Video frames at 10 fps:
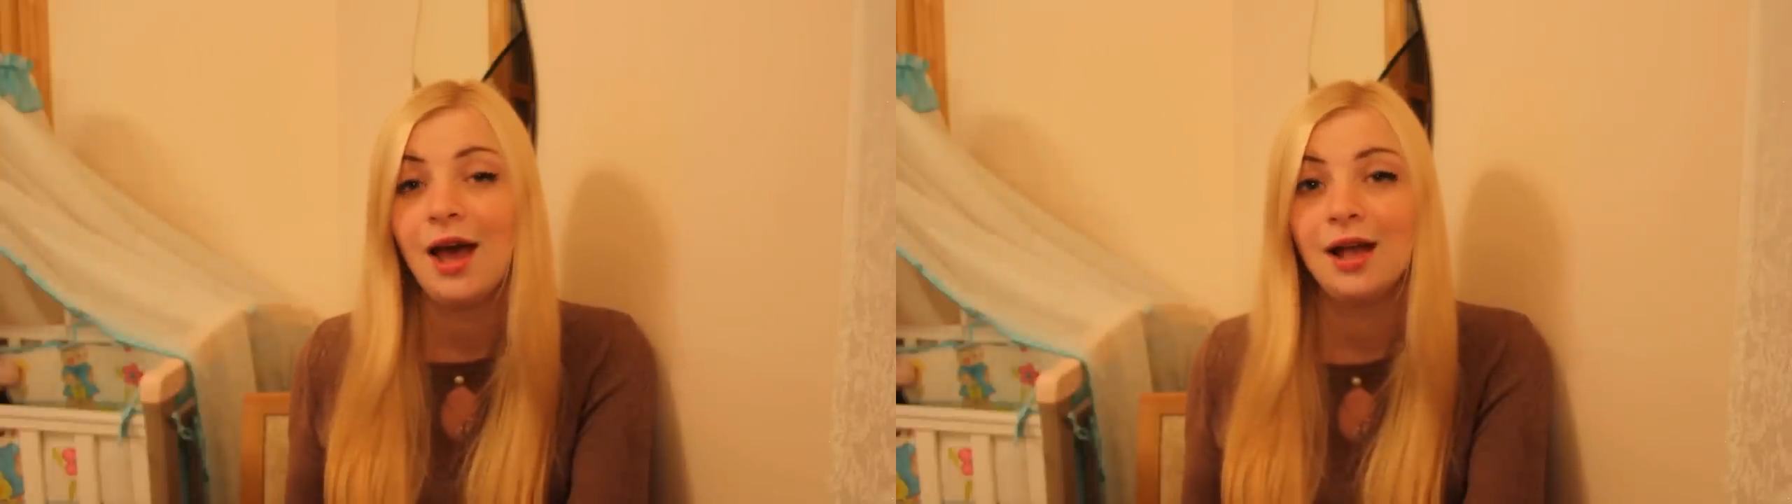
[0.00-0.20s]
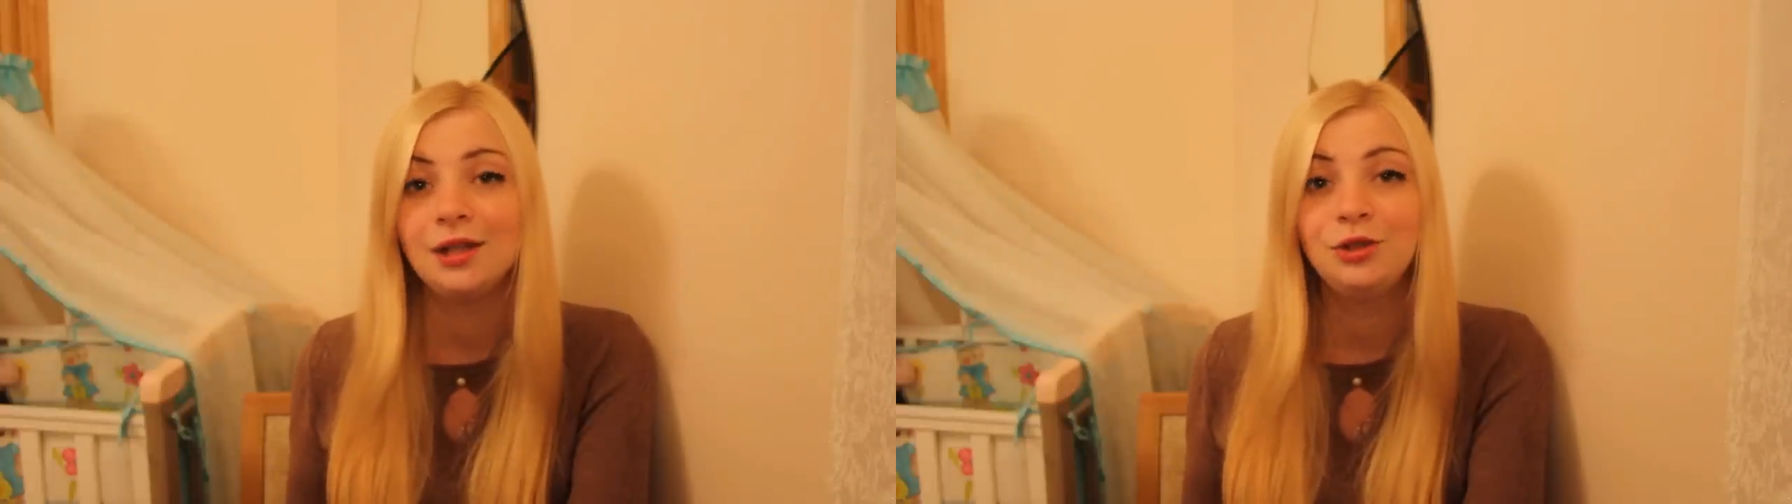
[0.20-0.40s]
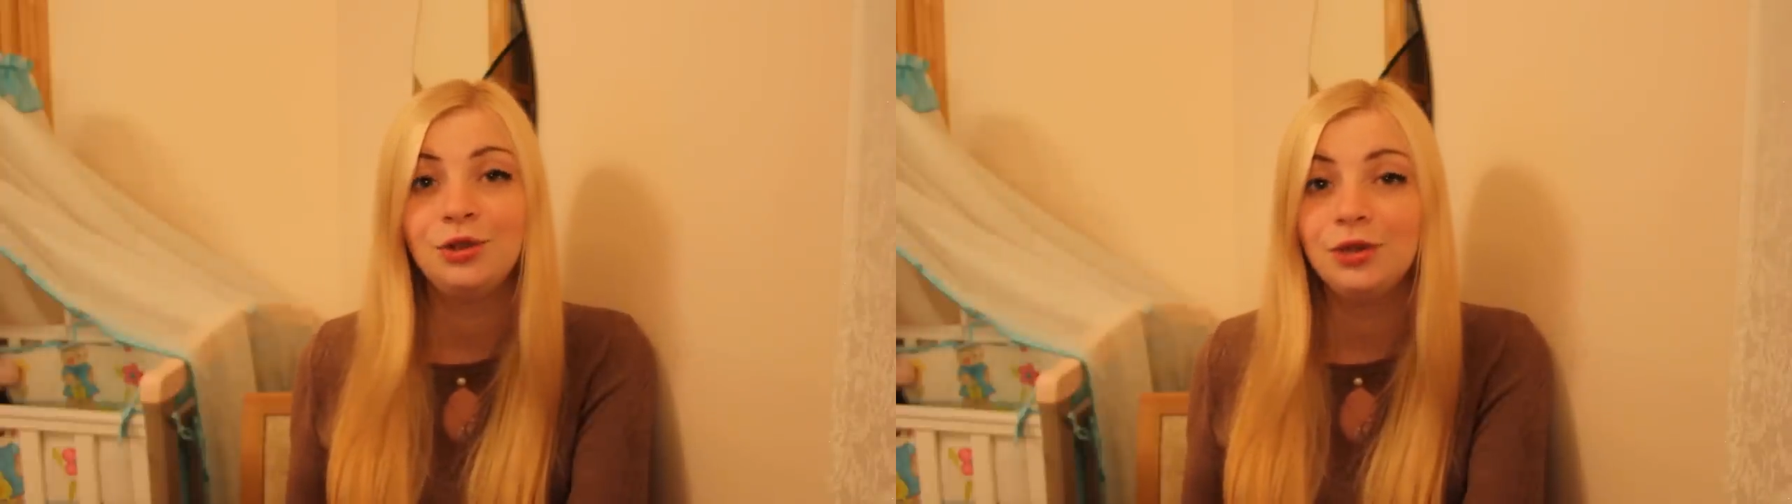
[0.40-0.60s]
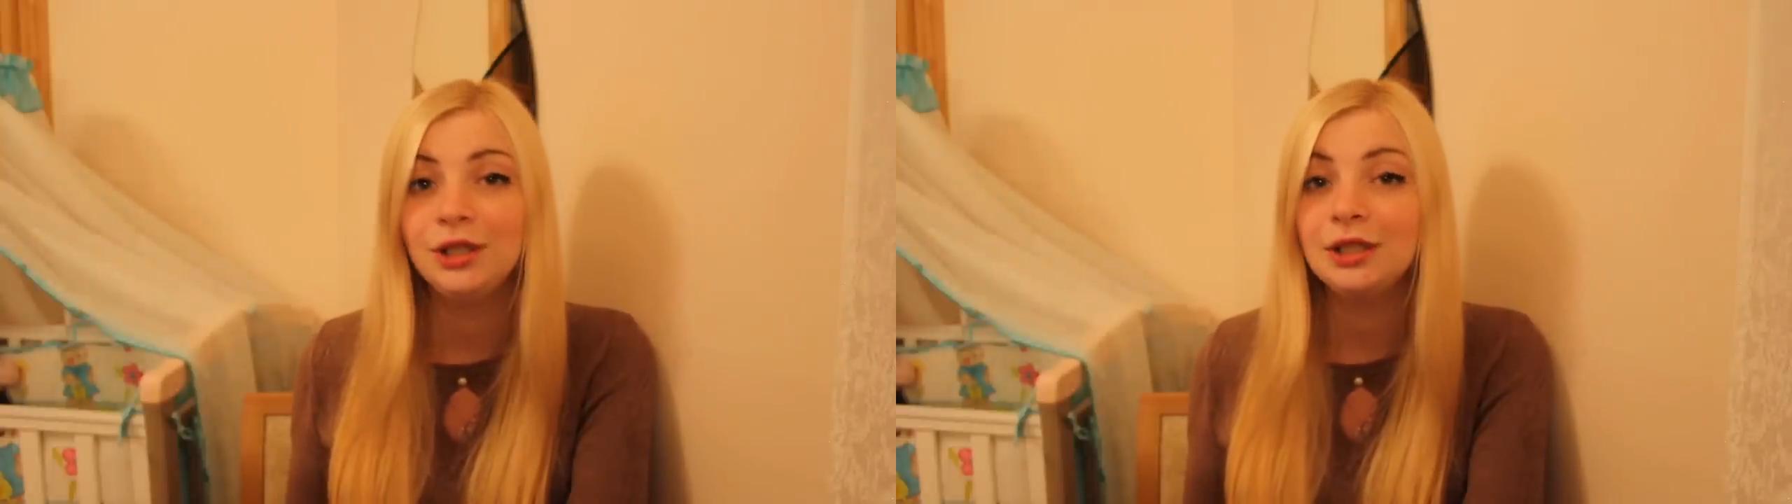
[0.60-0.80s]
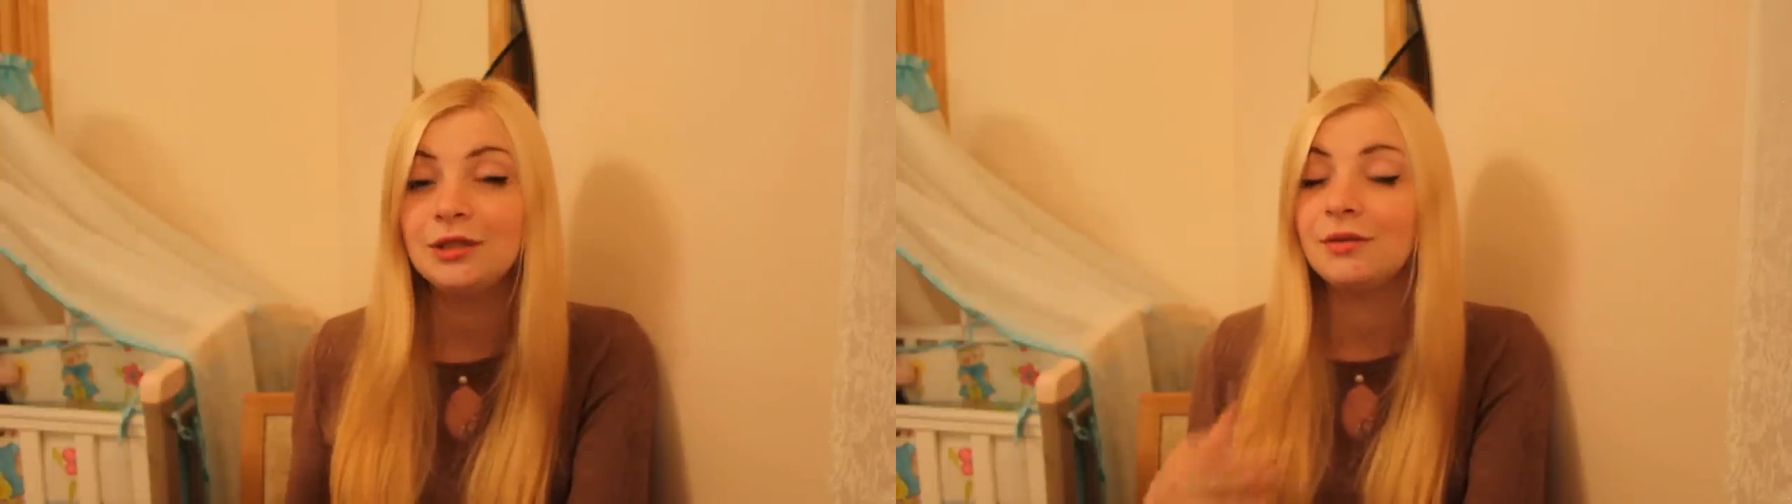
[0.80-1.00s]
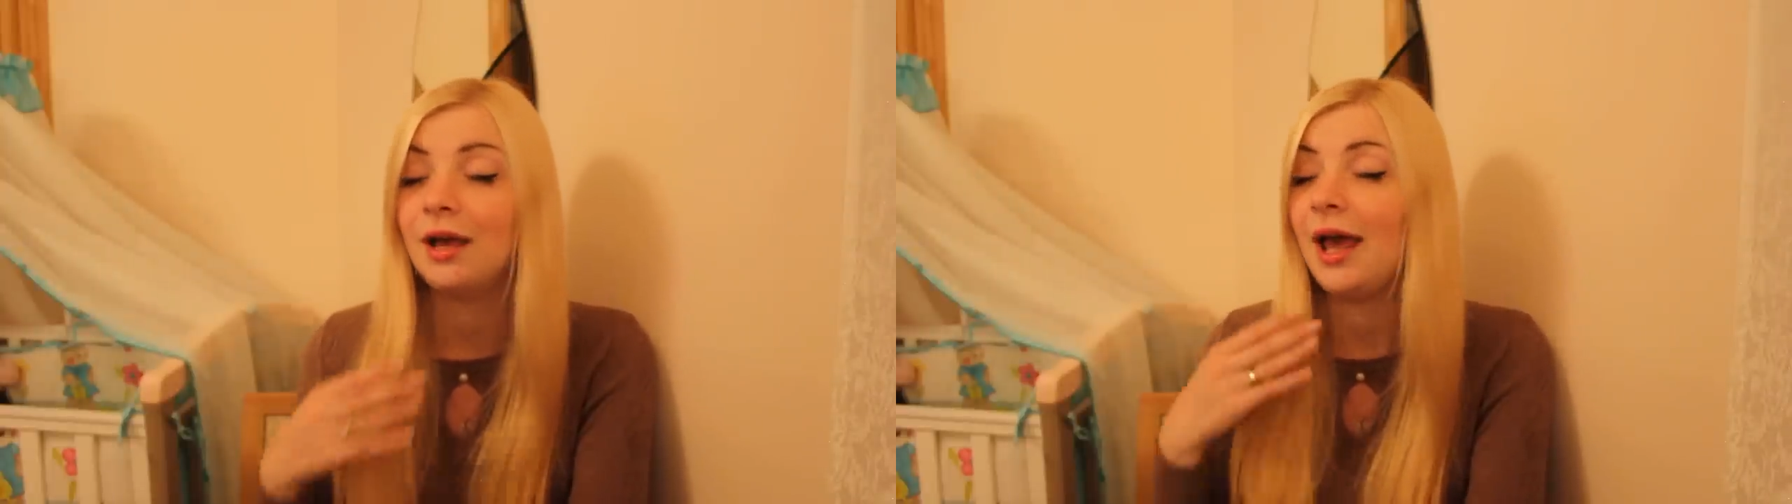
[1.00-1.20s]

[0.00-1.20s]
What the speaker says: and you need